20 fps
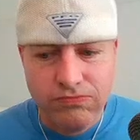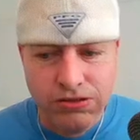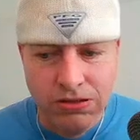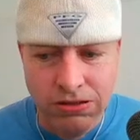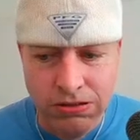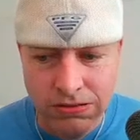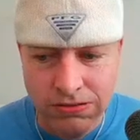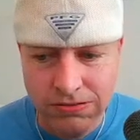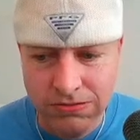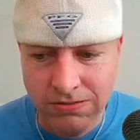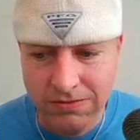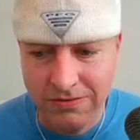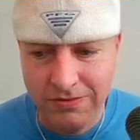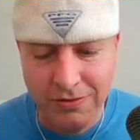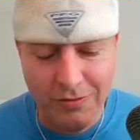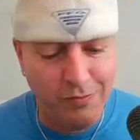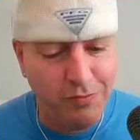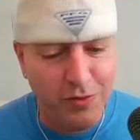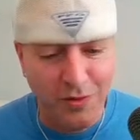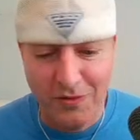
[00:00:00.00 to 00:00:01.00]

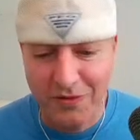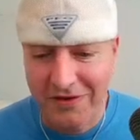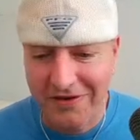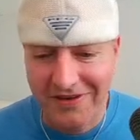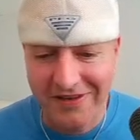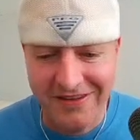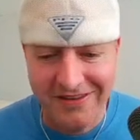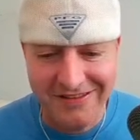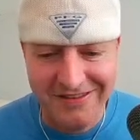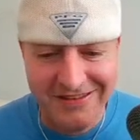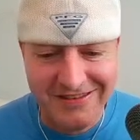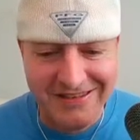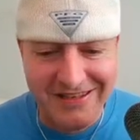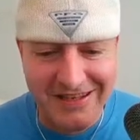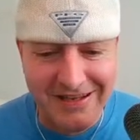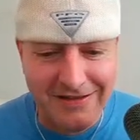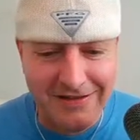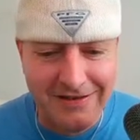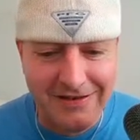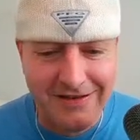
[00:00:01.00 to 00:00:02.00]
oh boy, it looks like
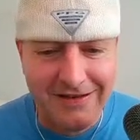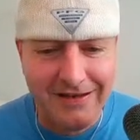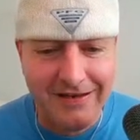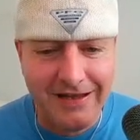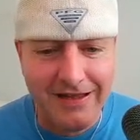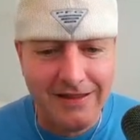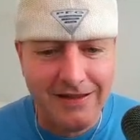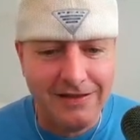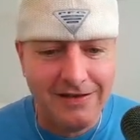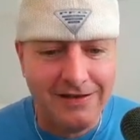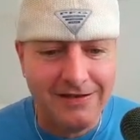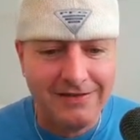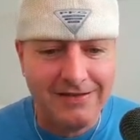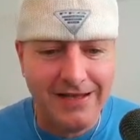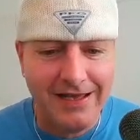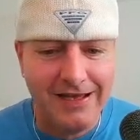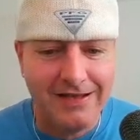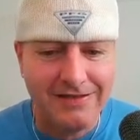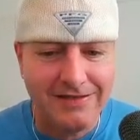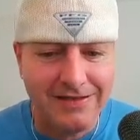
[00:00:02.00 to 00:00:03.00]
a little another little
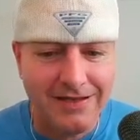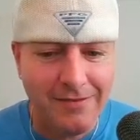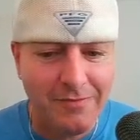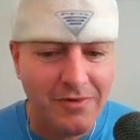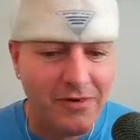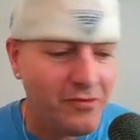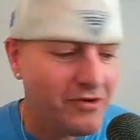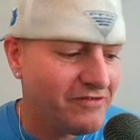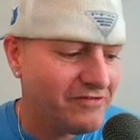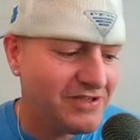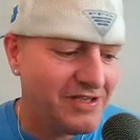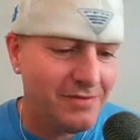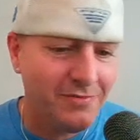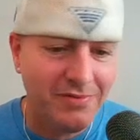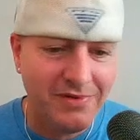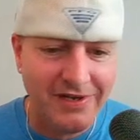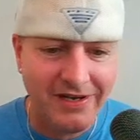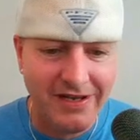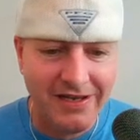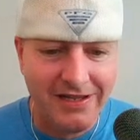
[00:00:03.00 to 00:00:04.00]
dance number. We've seen
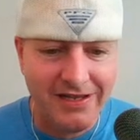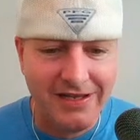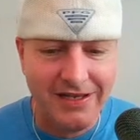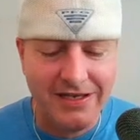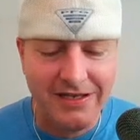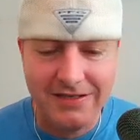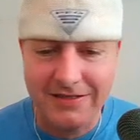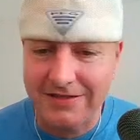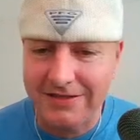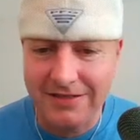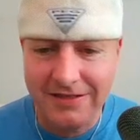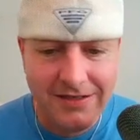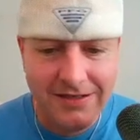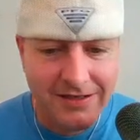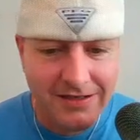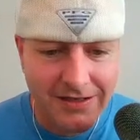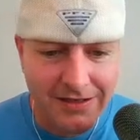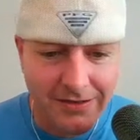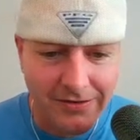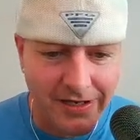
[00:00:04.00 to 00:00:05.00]
plenty of these.
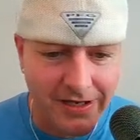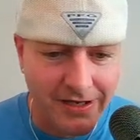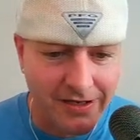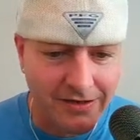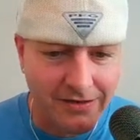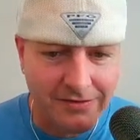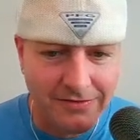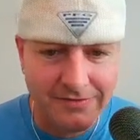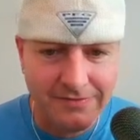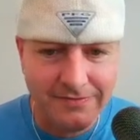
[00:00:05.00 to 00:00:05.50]
Here we go.